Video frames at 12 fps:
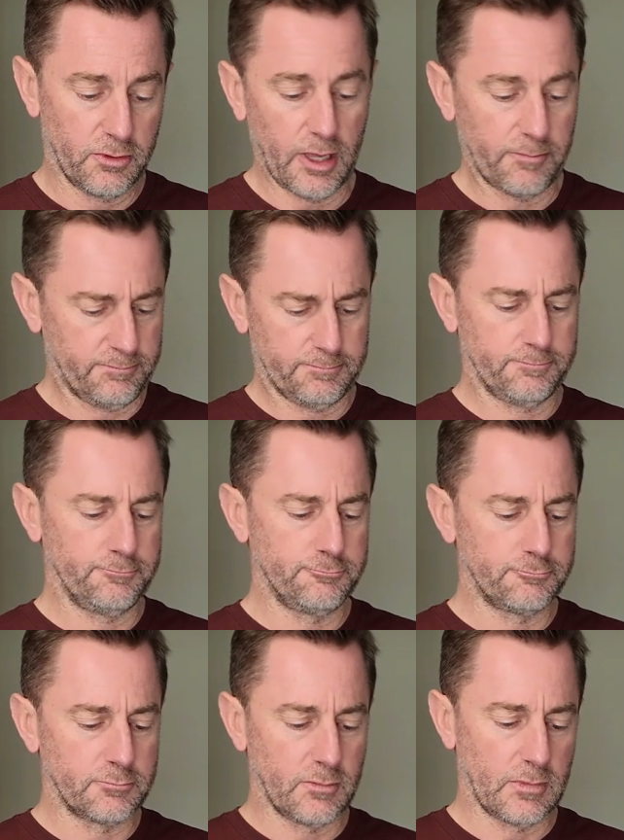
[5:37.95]

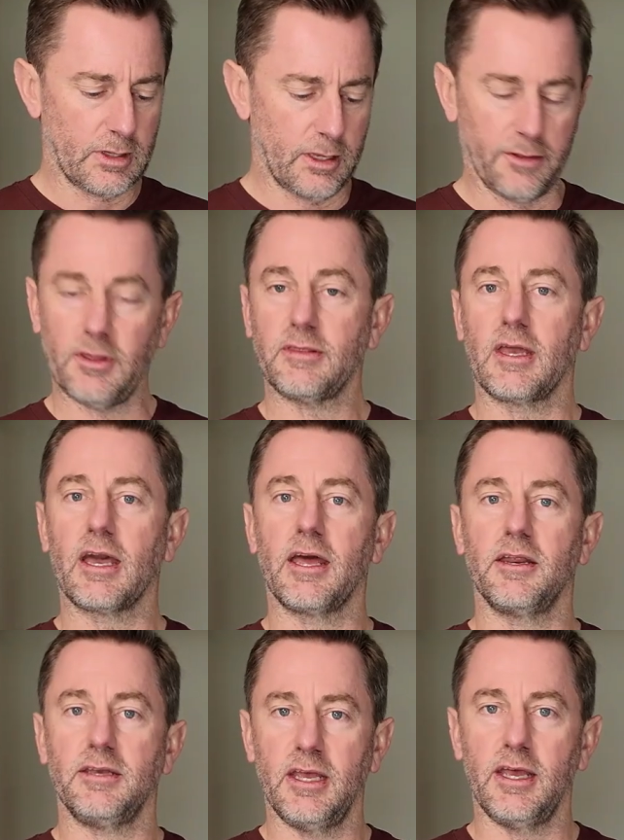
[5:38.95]
I think they
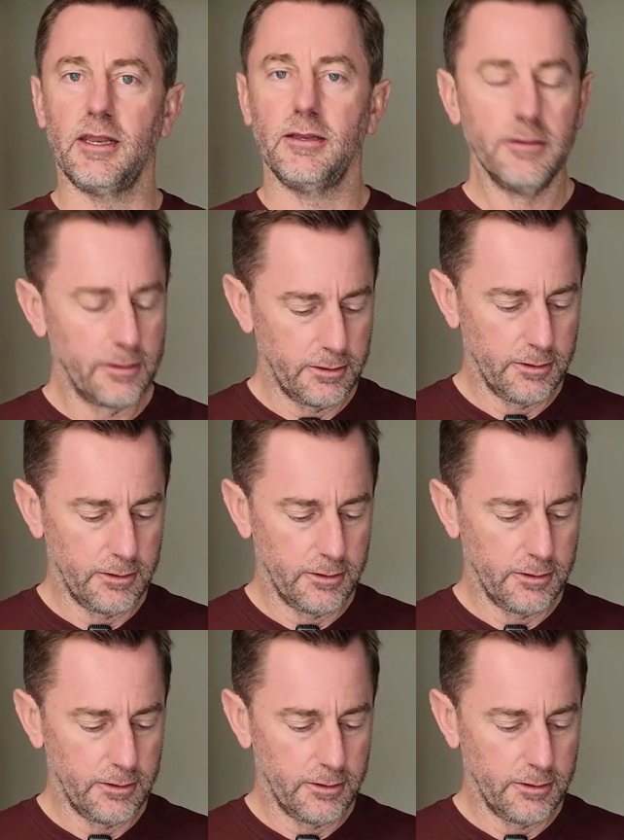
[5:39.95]
kind of did.